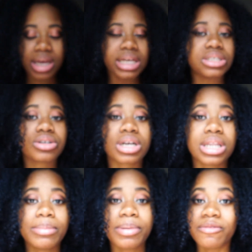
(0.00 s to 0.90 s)
to insert a
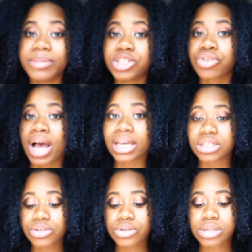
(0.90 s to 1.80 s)
clip of me trying
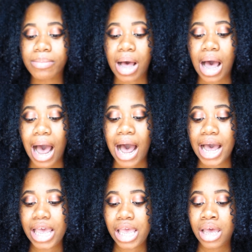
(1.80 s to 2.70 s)
to use them.
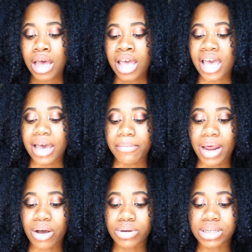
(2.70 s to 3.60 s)
I am
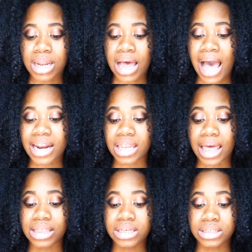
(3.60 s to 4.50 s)
not going to lie. I didn't
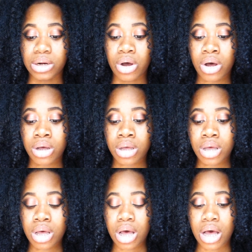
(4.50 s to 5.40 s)
like these at all.
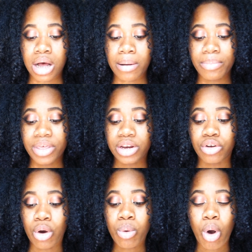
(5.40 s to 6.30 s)
Um, they don't